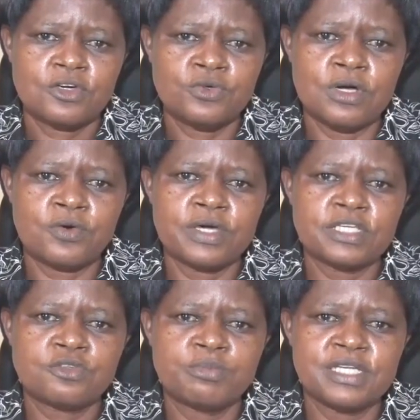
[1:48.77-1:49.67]
you are
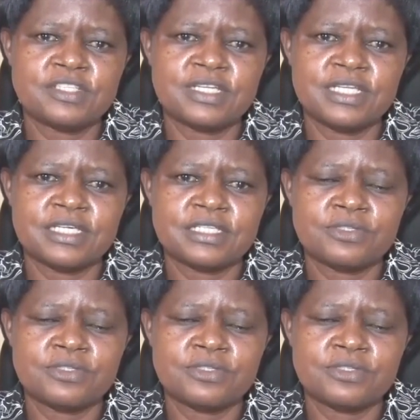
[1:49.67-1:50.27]
going to be listening